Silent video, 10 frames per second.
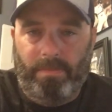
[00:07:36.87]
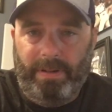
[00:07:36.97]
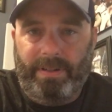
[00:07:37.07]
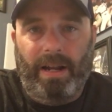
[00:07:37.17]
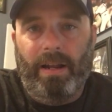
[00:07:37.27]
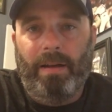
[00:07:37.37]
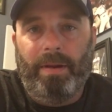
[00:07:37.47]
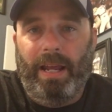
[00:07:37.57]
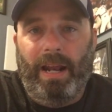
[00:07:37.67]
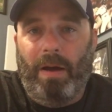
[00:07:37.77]
it's not I mean,
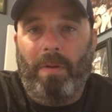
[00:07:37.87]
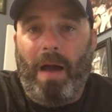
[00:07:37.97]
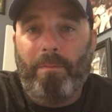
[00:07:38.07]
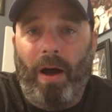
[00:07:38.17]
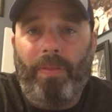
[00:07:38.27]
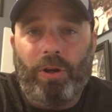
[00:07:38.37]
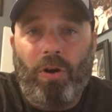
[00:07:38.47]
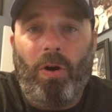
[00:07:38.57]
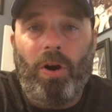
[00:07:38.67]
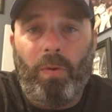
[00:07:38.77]
again I, I bought the
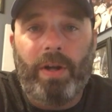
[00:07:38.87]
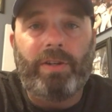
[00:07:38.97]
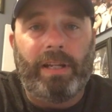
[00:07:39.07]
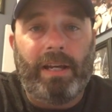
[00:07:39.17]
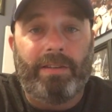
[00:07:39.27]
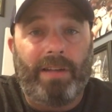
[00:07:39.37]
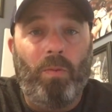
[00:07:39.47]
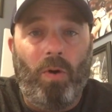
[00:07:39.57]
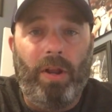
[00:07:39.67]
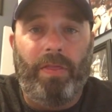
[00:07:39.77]
card originally because I
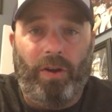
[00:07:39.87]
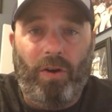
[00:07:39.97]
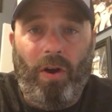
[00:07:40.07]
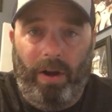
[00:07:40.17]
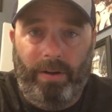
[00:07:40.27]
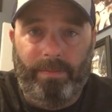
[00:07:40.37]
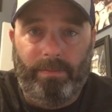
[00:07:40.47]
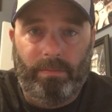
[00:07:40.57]
wanted the card